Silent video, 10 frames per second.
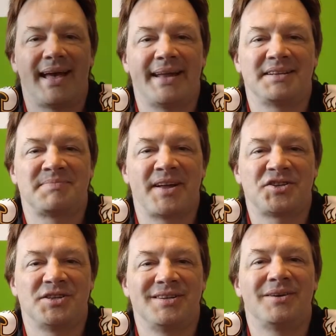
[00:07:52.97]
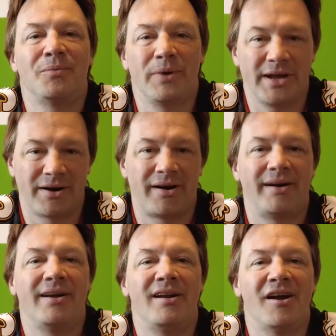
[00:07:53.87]
And as mentioned, we
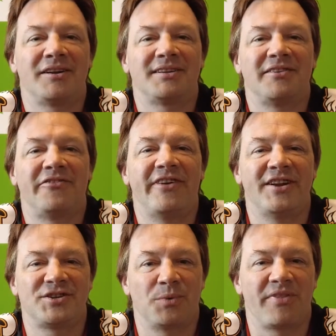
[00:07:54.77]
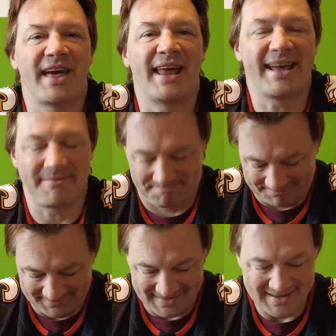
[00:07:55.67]
are not finished with LA.
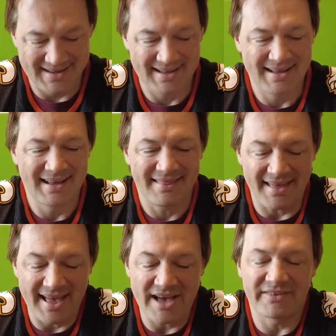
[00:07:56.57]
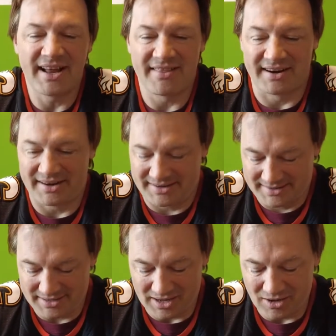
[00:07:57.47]
They have another
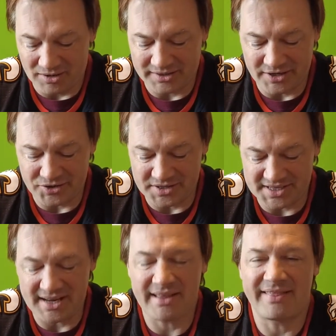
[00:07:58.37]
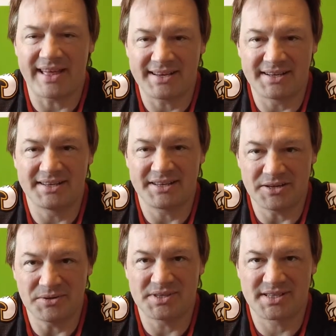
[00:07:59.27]
alternate jersey they
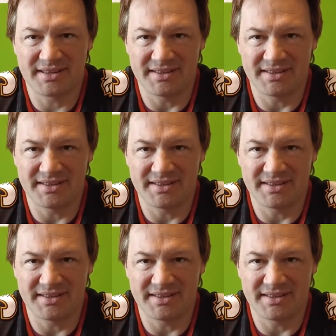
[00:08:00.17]
didn't use